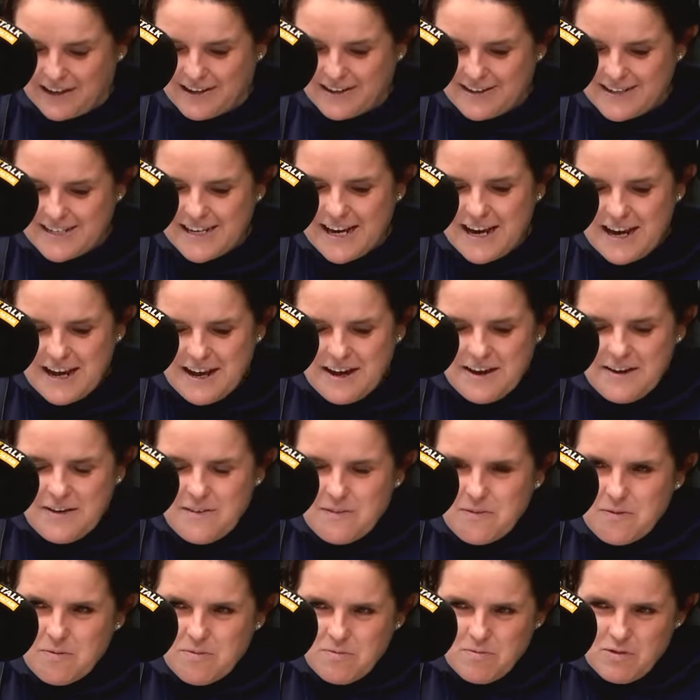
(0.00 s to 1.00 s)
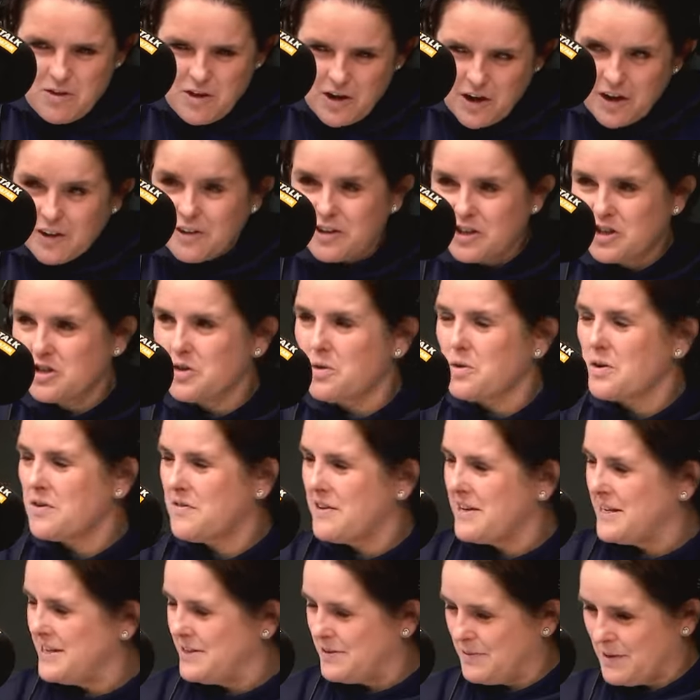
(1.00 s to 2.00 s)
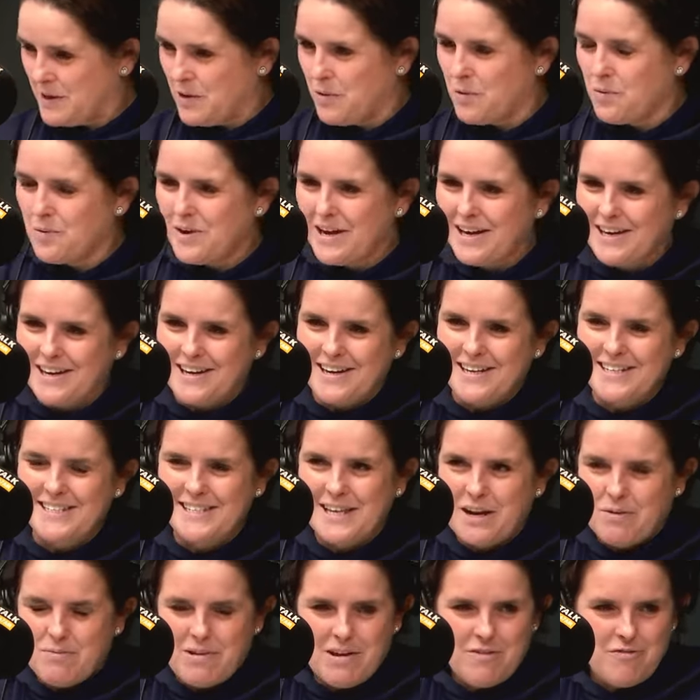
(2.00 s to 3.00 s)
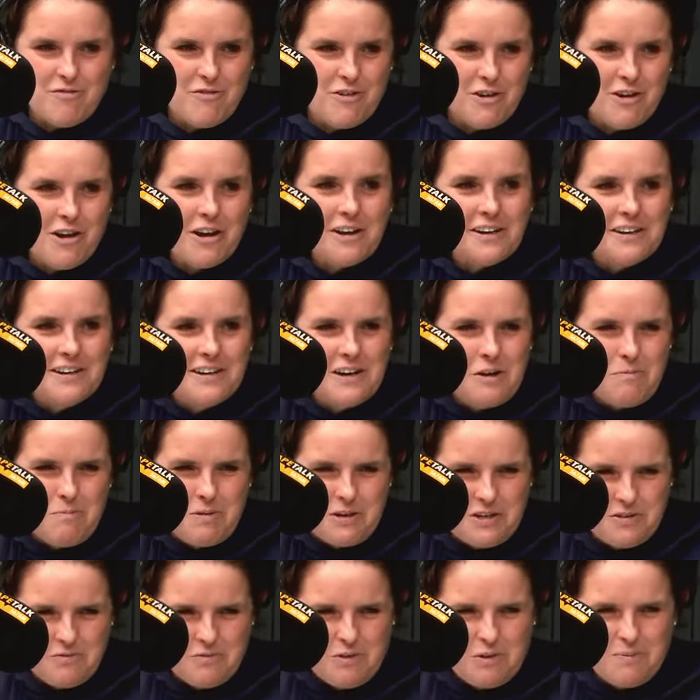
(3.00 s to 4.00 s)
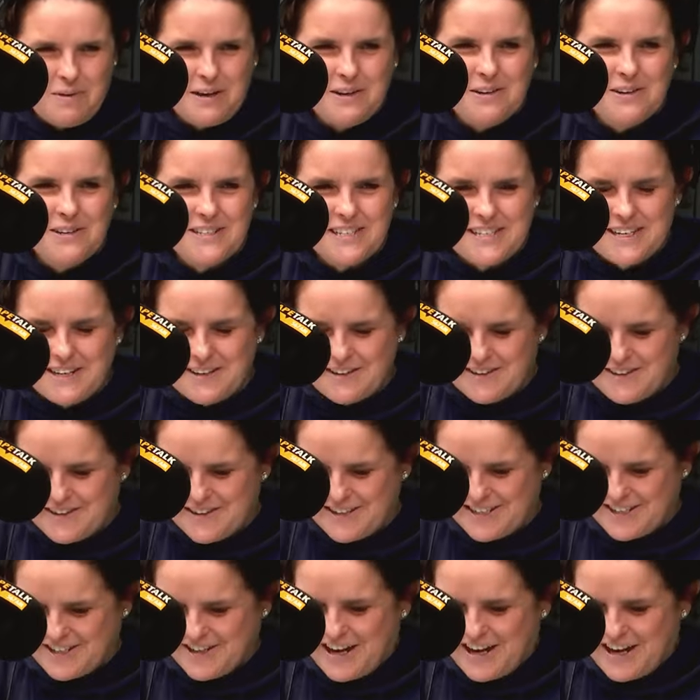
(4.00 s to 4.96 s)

And the long and short of it is we all realise that we've forgotten a bit of what we learned in our learner's